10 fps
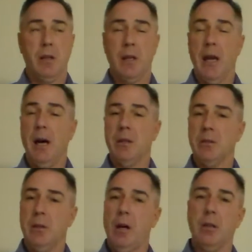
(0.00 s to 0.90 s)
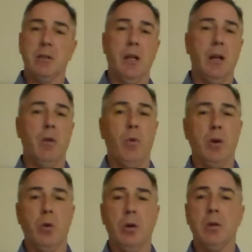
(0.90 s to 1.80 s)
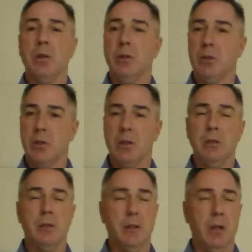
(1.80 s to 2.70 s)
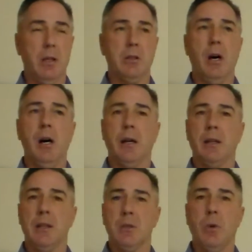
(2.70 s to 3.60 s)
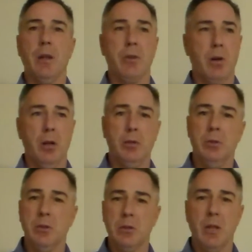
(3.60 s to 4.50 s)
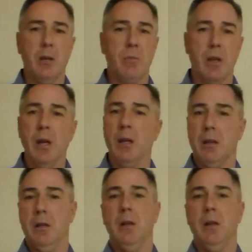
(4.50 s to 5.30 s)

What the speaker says: The gals, they'll all stand in one corner or in a circle and they'll all talk. And guess what? They're all doing the same thing.